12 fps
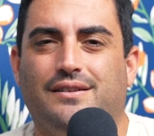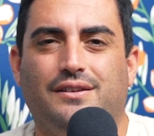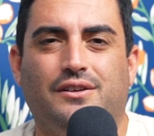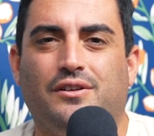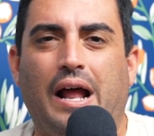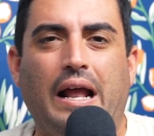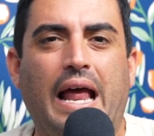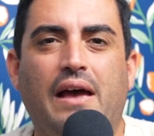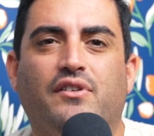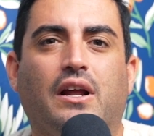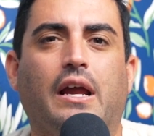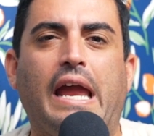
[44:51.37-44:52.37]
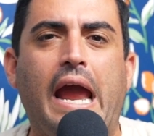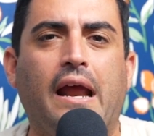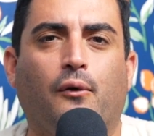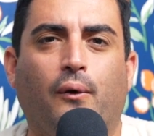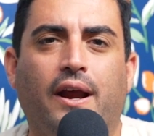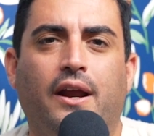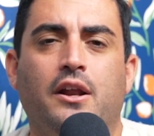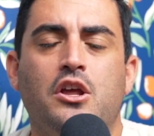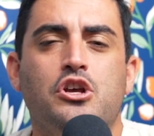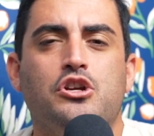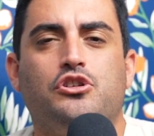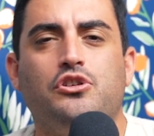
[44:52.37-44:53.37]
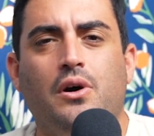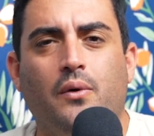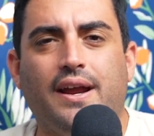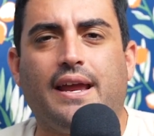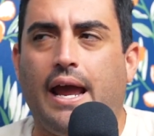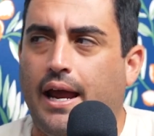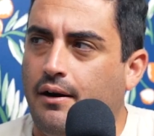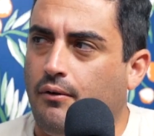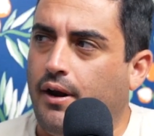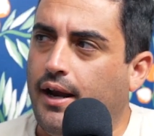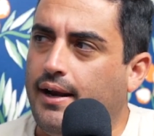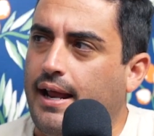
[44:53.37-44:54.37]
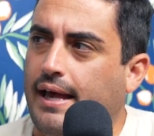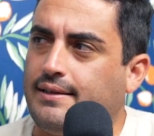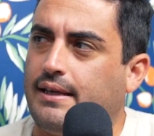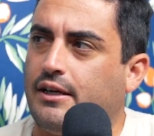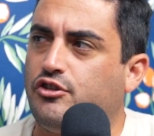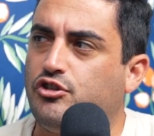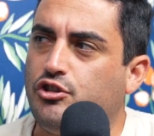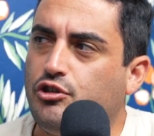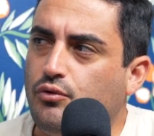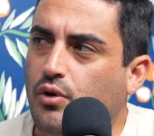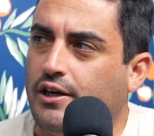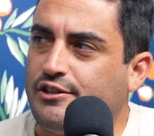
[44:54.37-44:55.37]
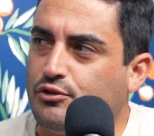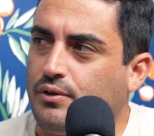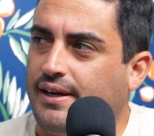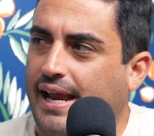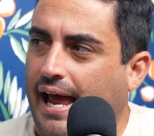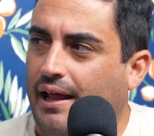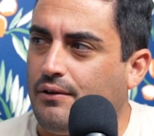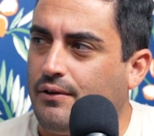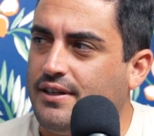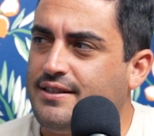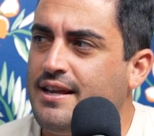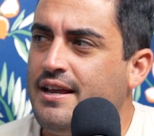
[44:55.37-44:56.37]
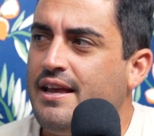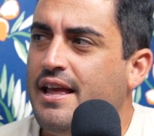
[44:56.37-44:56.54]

You're not having a Gatorade. Do you know a Gatorade has 200 calories?